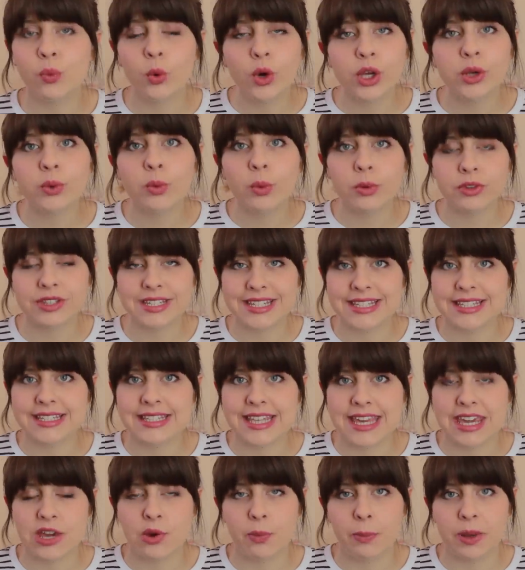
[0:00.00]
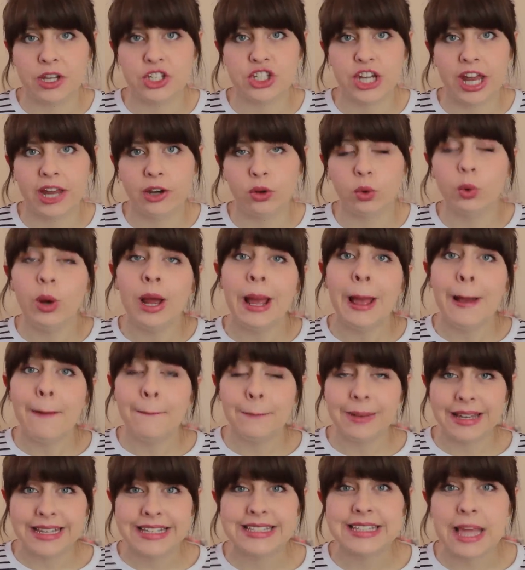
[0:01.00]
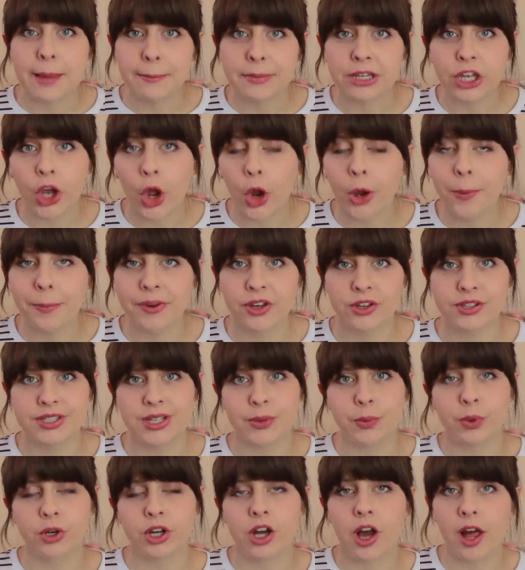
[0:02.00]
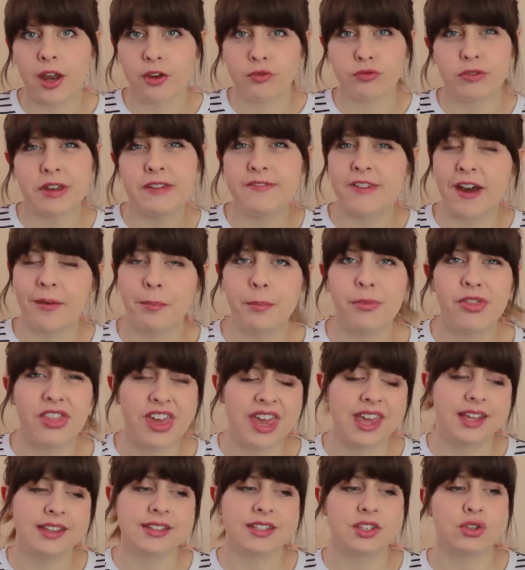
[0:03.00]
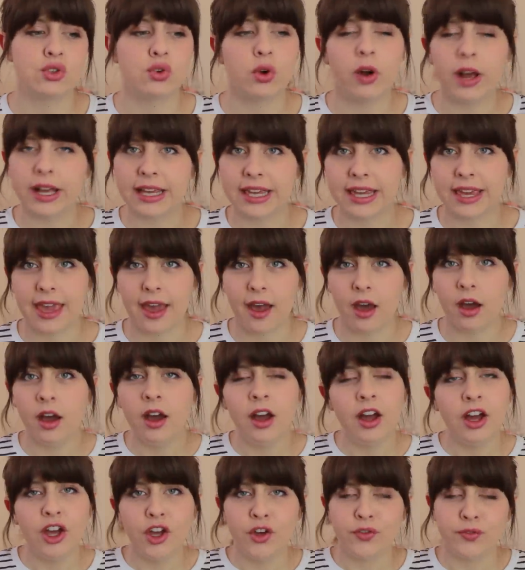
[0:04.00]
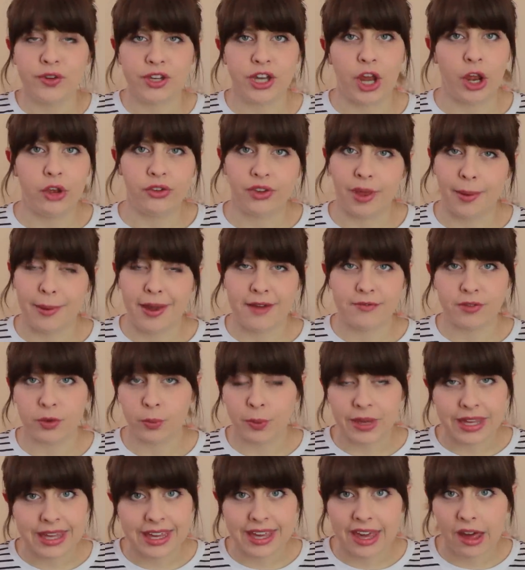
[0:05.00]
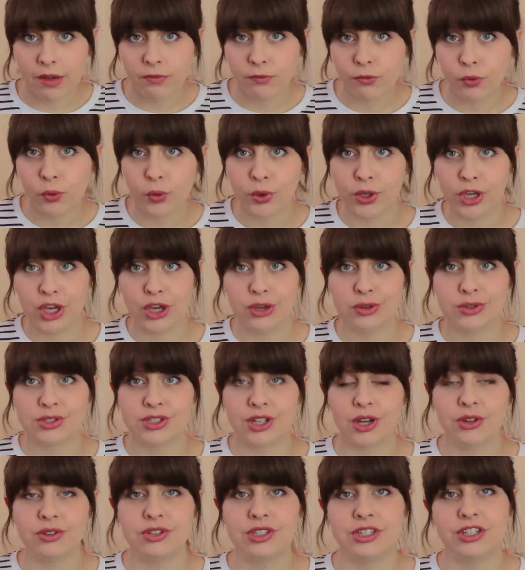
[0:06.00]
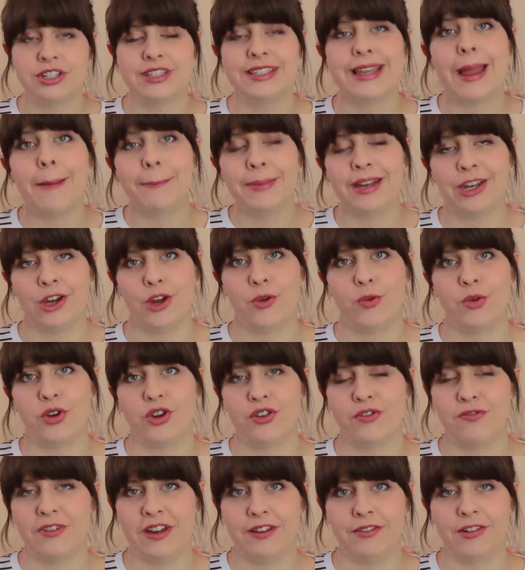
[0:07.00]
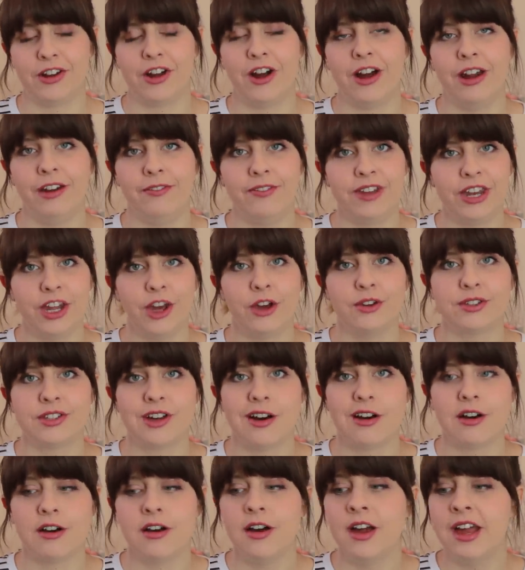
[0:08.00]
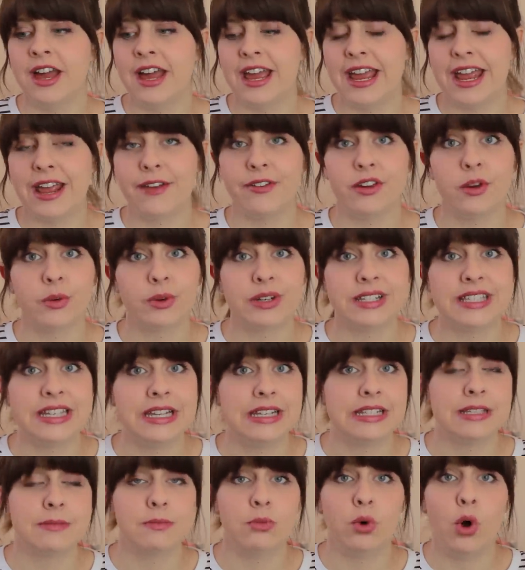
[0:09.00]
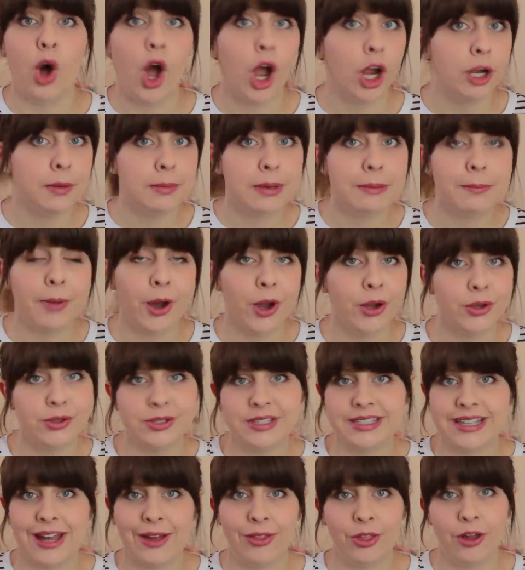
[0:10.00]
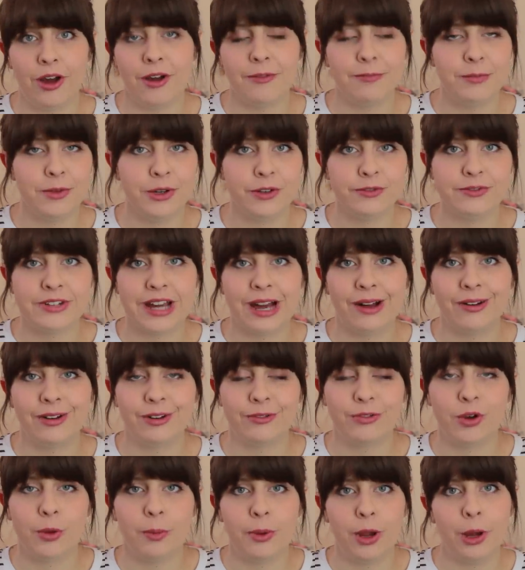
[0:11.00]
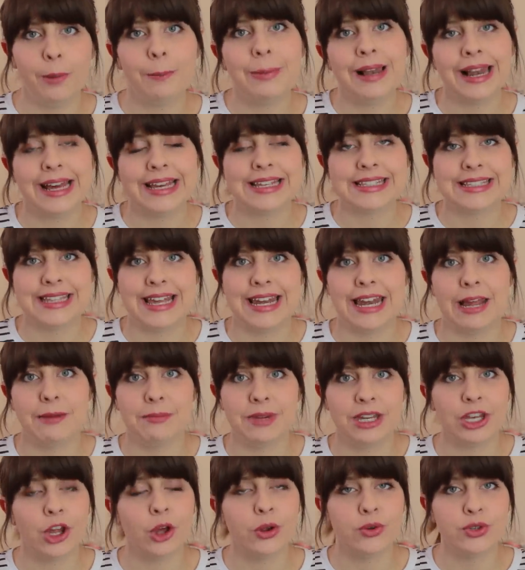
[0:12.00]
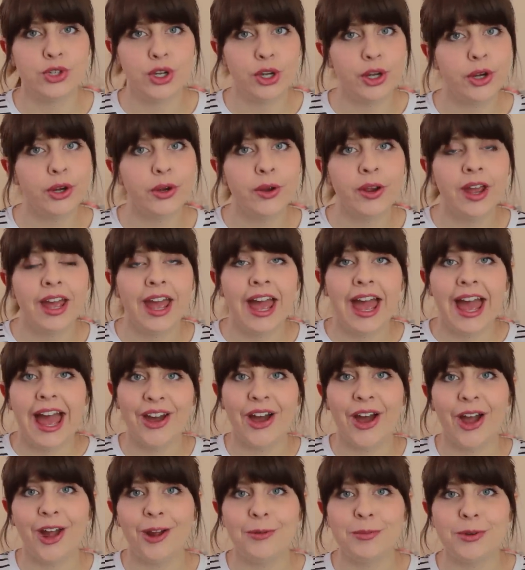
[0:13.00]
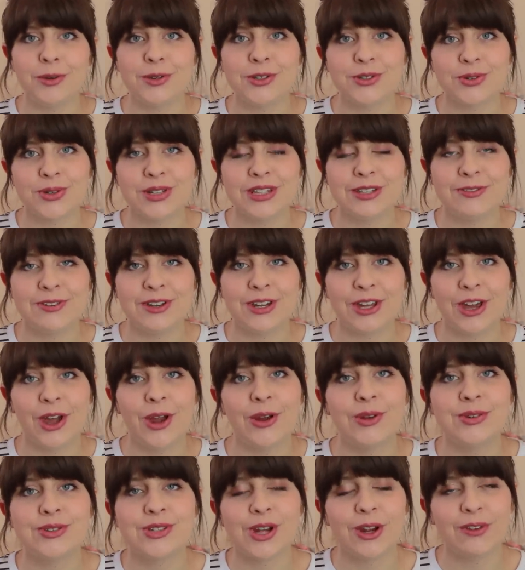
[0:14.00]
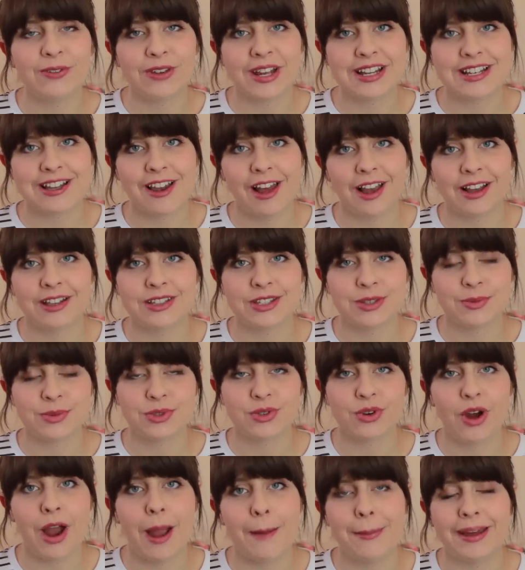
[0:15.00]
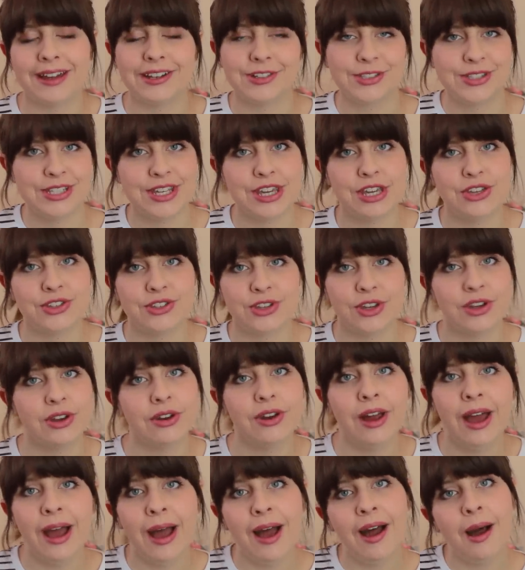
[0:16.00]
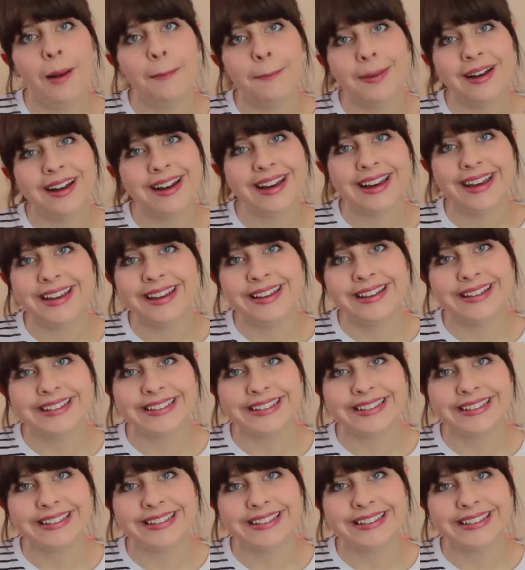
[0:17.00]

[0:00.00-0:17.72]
of what you want to see on my channel, please let me know, because I want to kind of revamp things and try and get videos up every week again for you. So just let me know what your favourite kind of videos are. If you want to see some more homey posts now that I've moved out and I've got my own place, then let me know too. I hope you enjoyed the video. Don't forget to like and subscribe, and I'll see you soon. Bye!